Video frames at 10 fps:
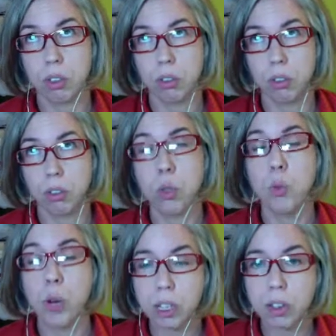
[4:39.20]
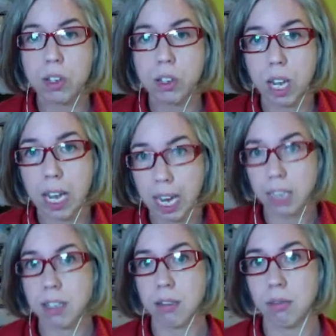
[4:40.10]
will
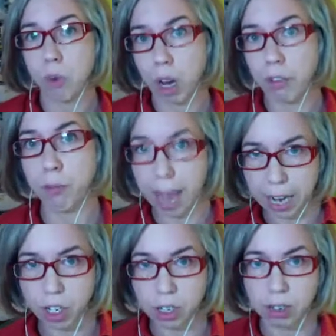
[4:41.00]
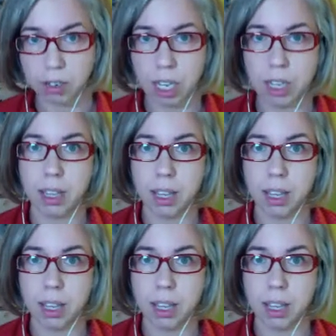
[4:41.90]
hit rough patches in